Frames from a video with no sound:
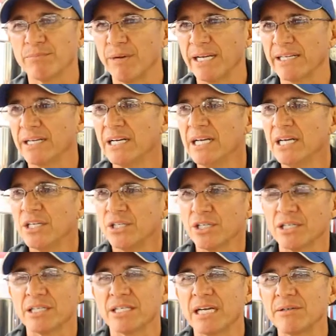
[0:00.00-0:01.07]
Mike
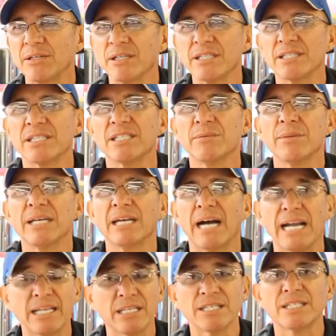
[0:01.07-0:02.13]
took the time to listen to me,
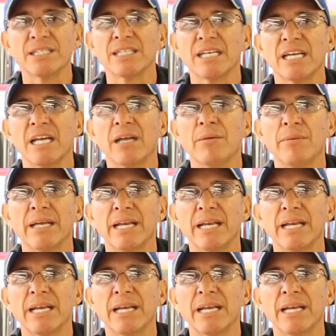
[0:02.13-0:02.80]
I listened to him,